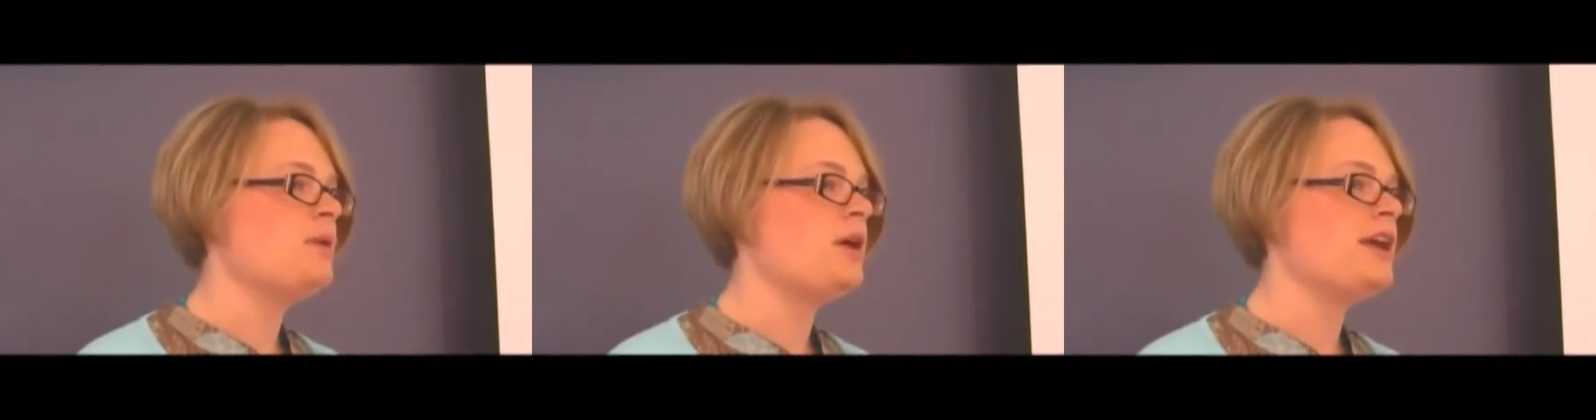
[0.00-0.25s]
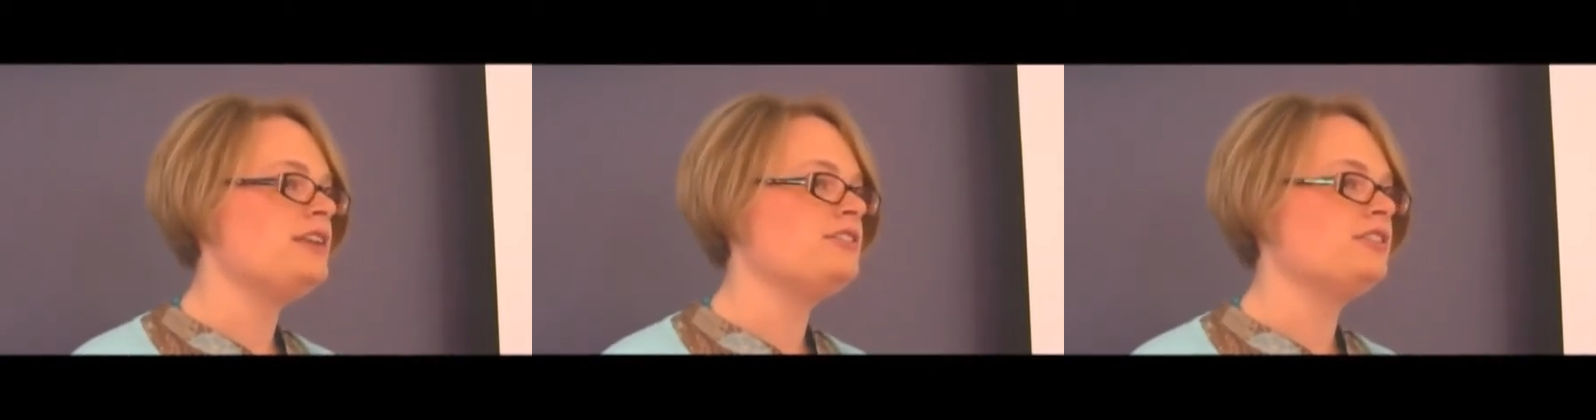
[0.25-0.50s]

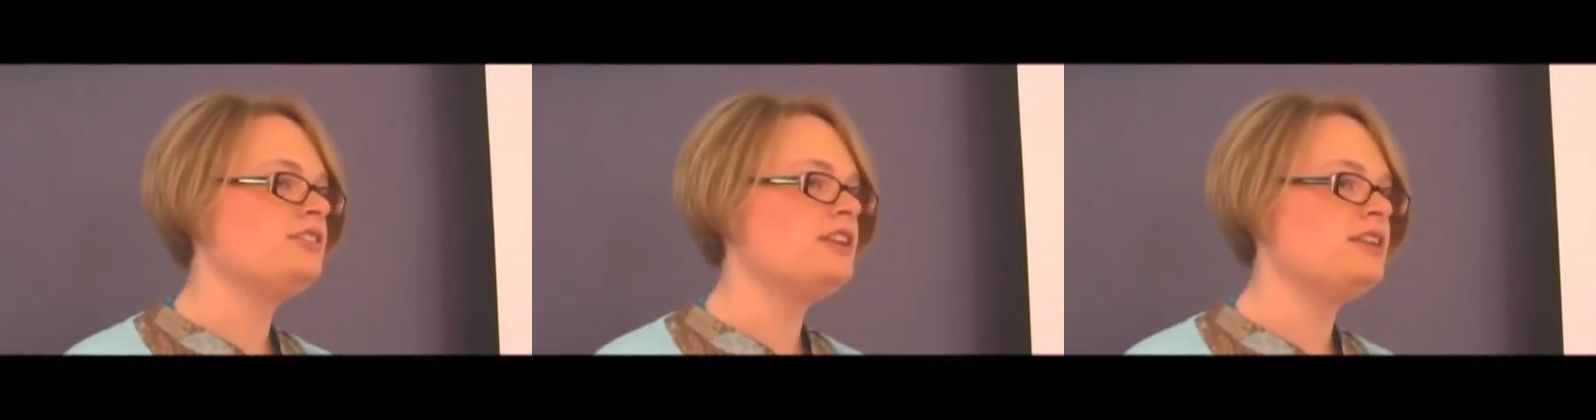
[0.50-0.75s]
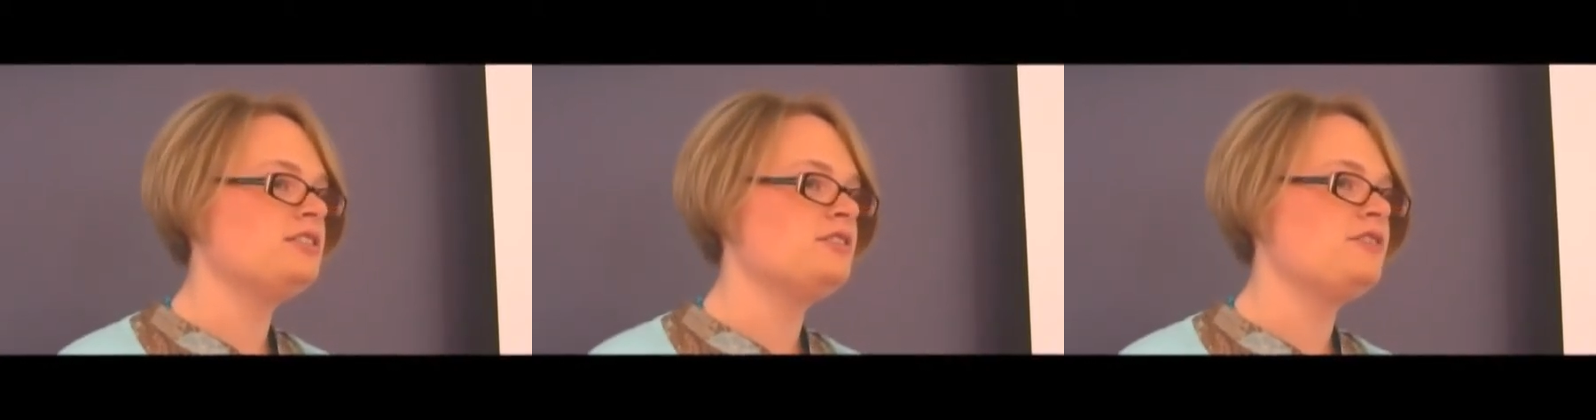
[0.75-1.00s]
by his
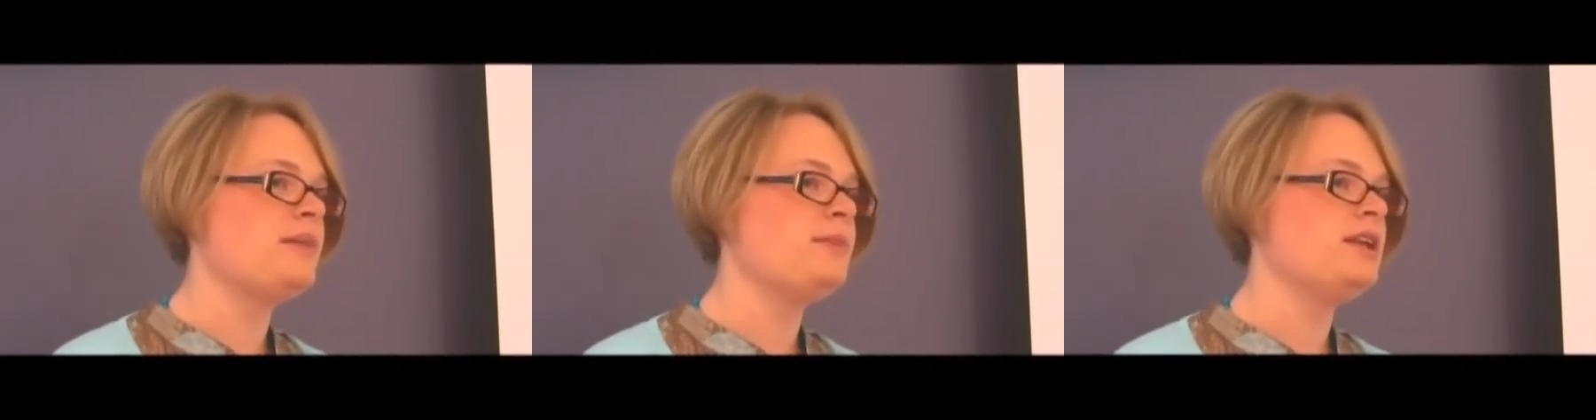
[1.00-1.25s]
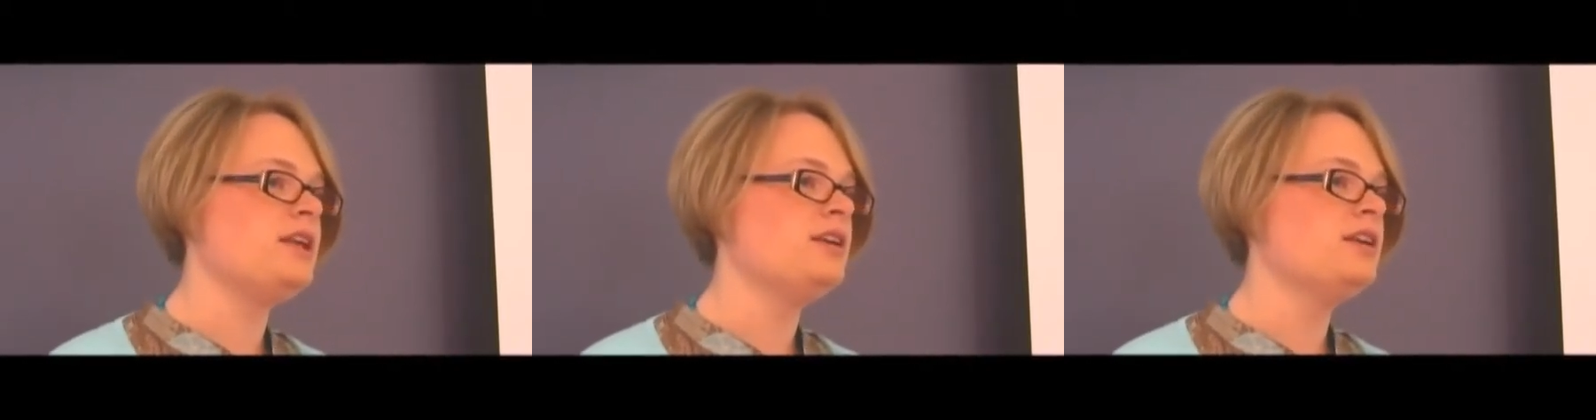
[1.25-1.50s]
extended
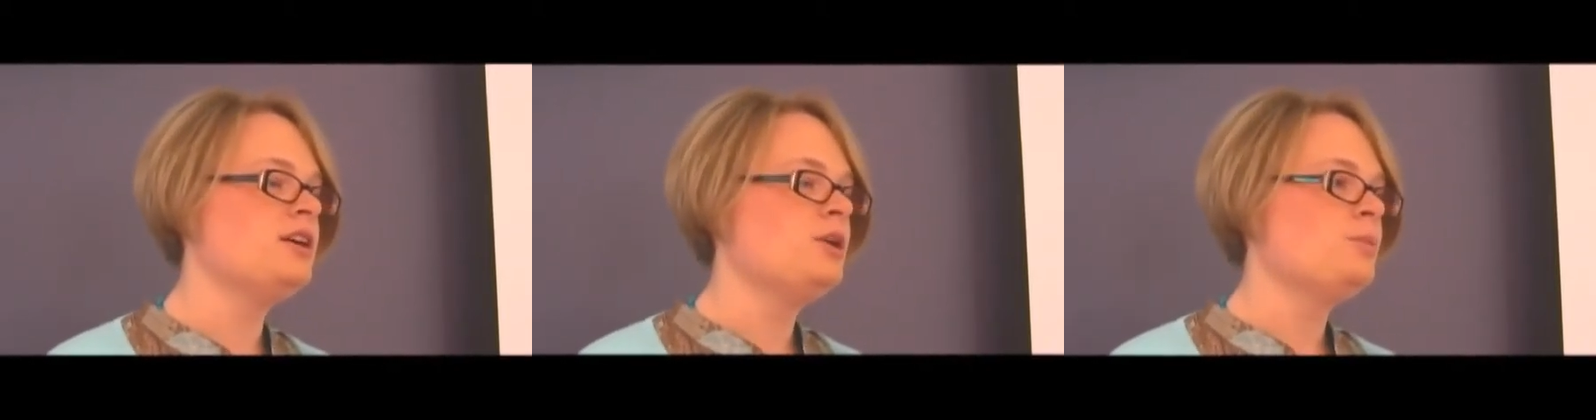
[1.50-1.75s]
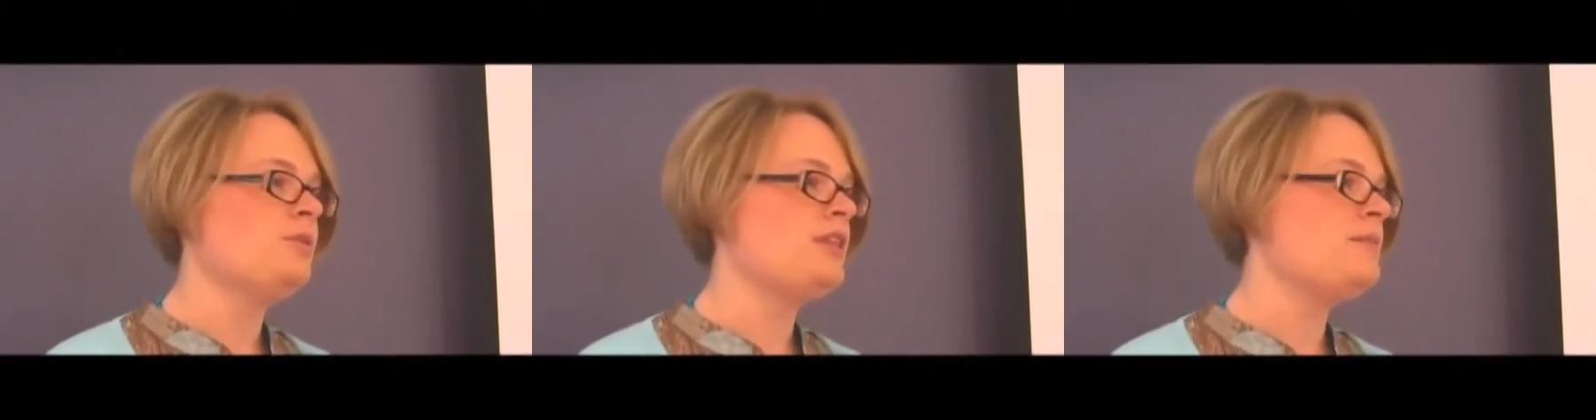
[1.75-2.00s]
family,
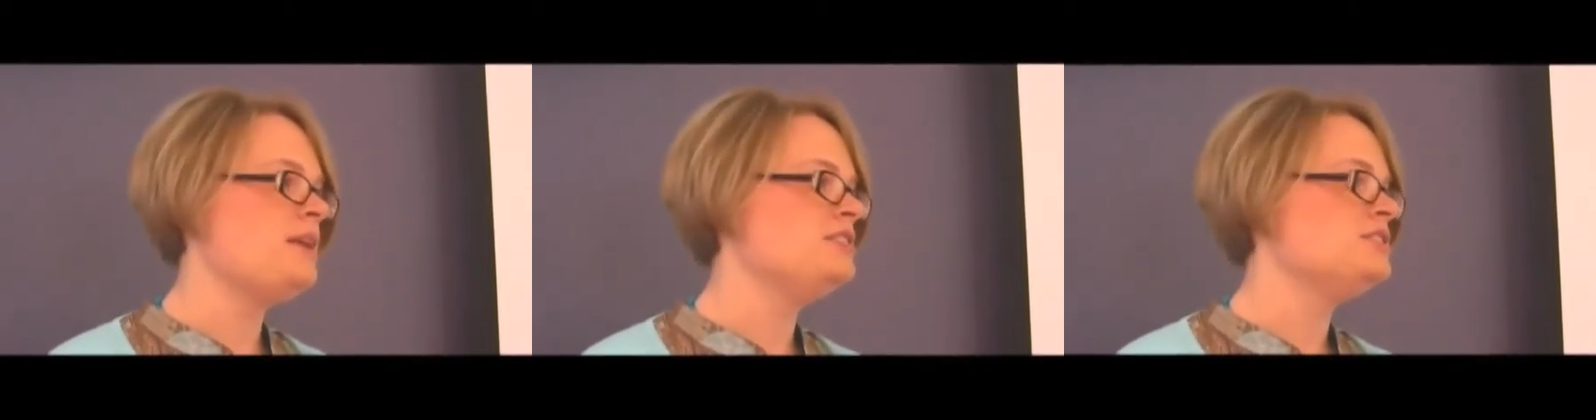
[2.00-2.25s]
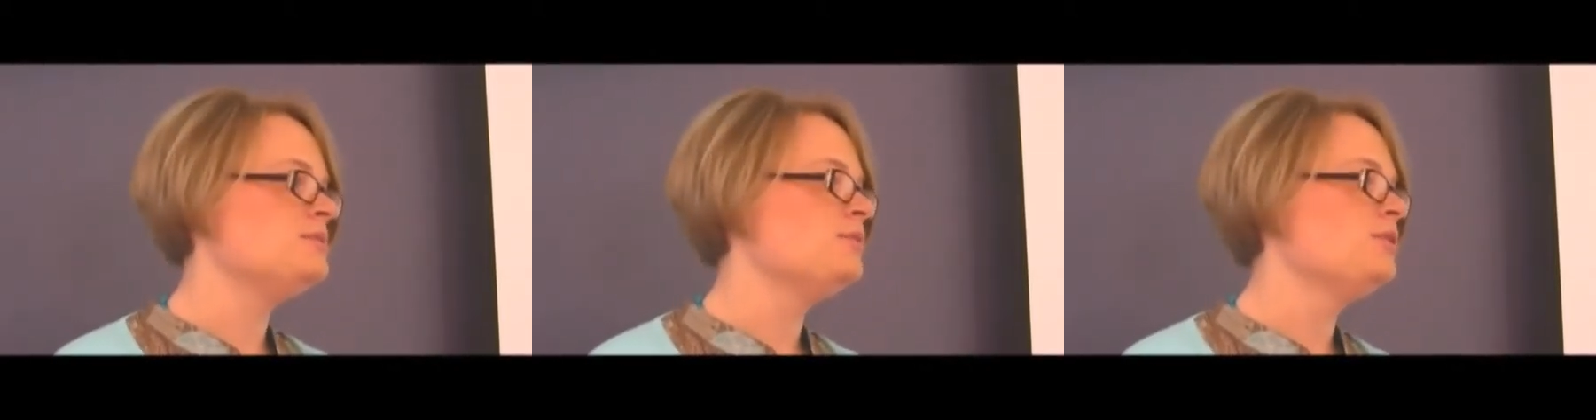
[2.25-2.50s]
but they
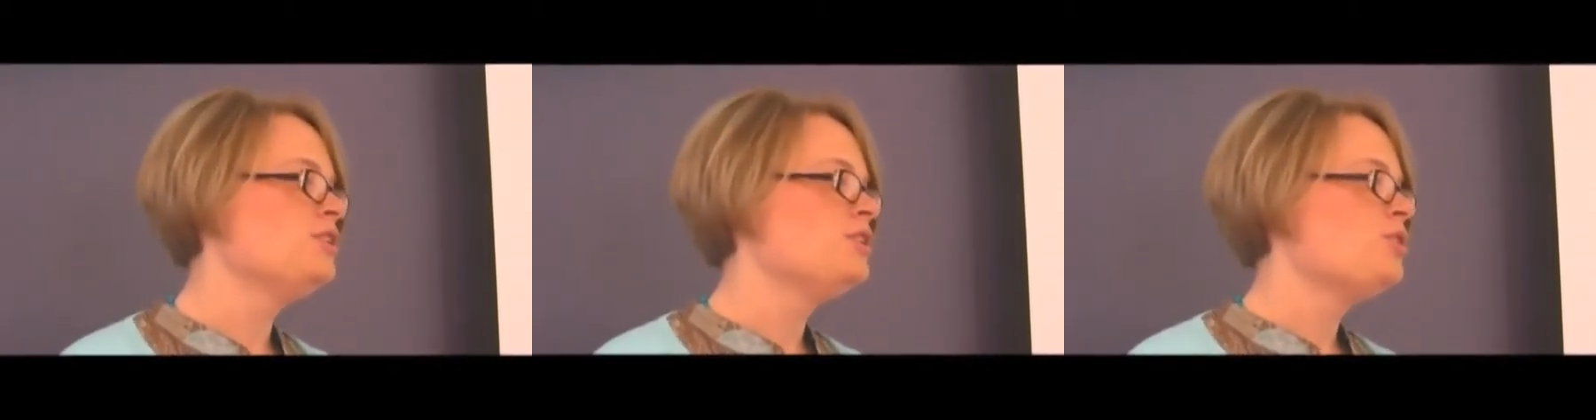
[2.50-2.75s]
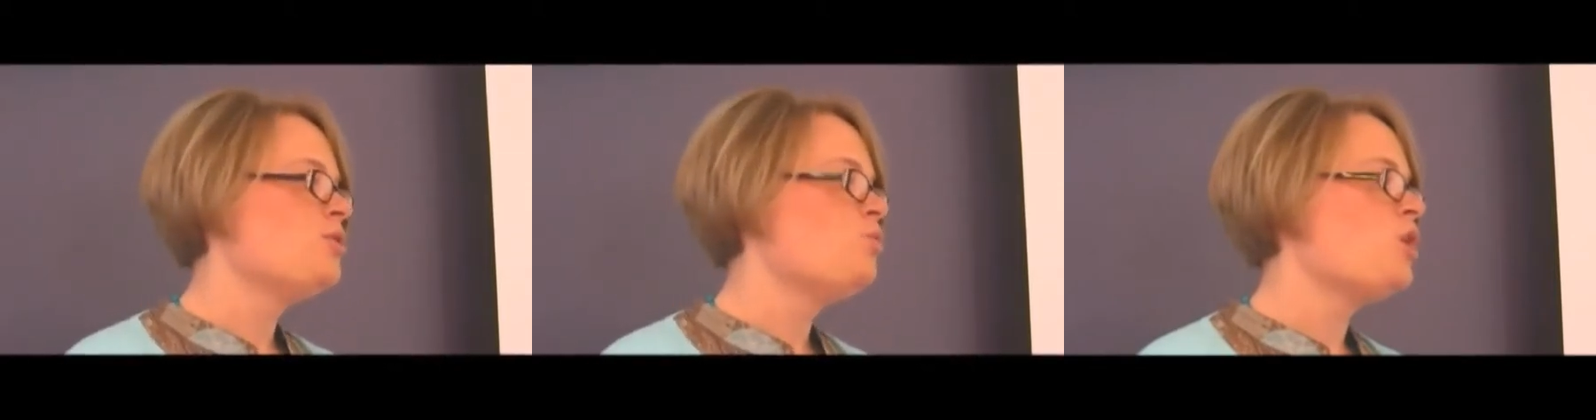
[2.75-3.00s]
made him
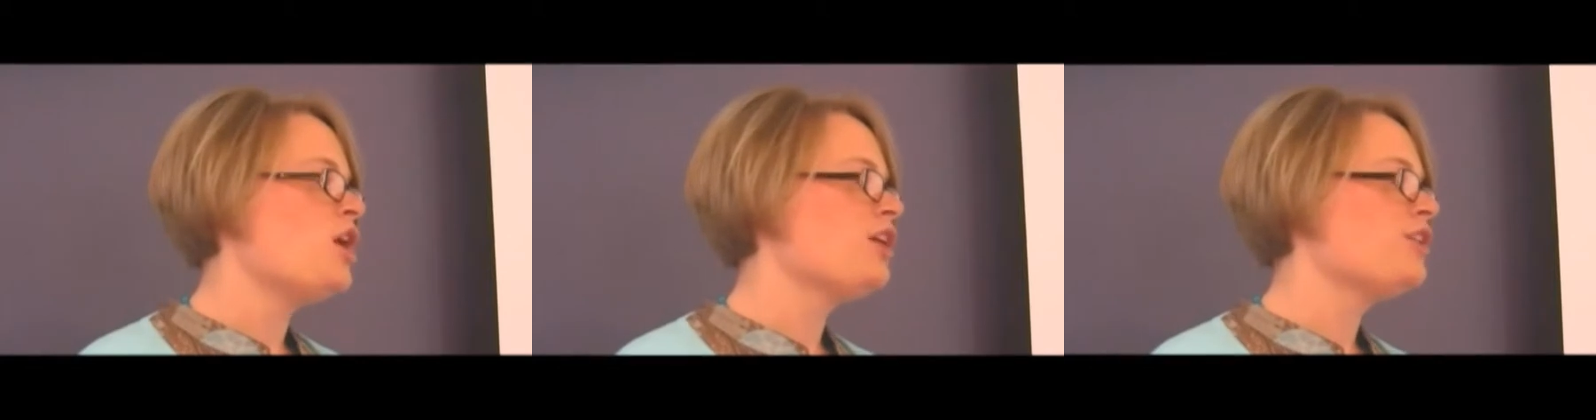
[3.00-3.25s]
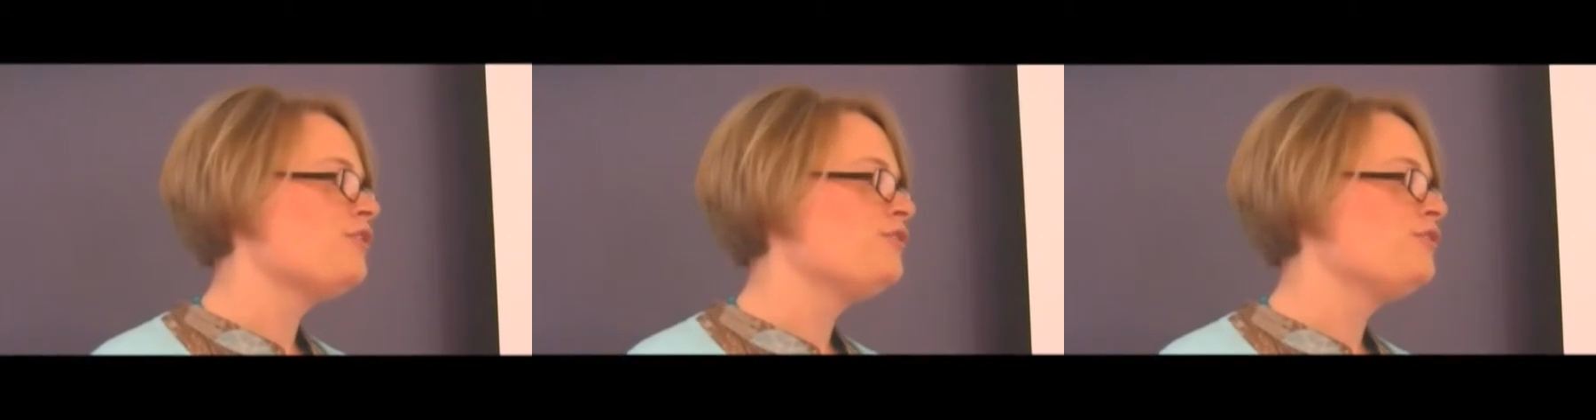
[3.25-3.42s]
work